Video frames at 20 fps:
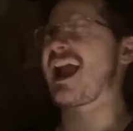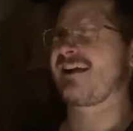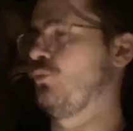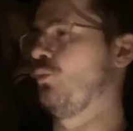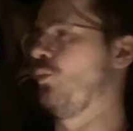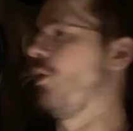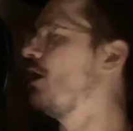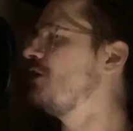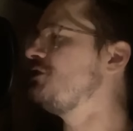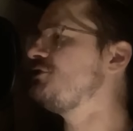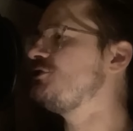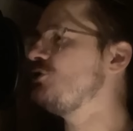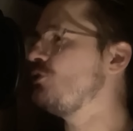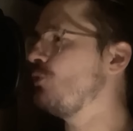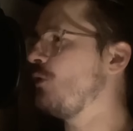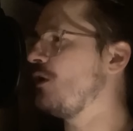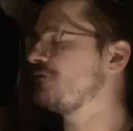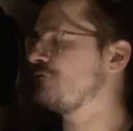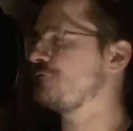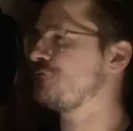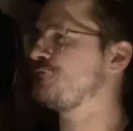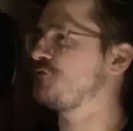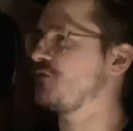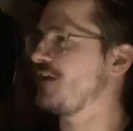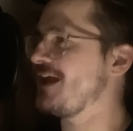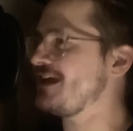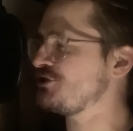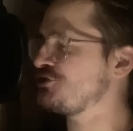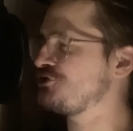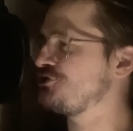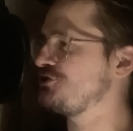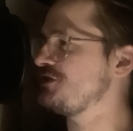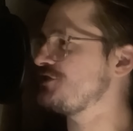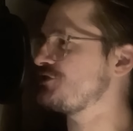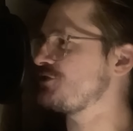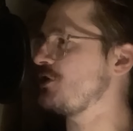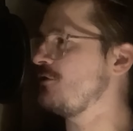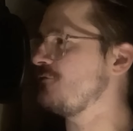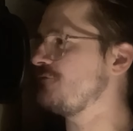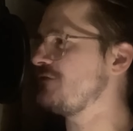Why do you want
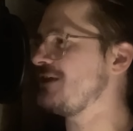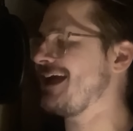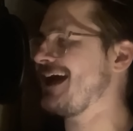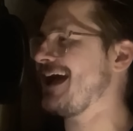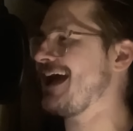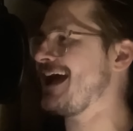flesh-dissolving